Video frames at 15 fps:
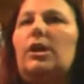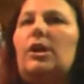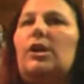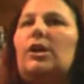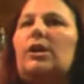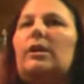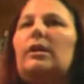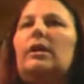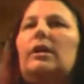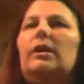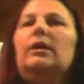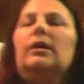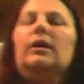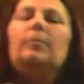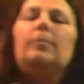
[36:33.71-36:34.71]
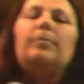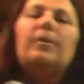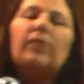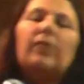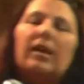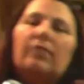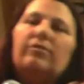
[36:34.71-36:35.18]
earn. But
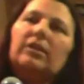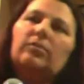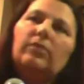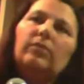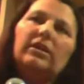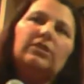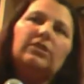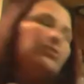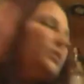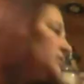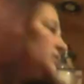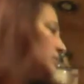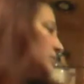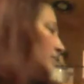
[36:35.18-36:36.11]
what I really want to stress is the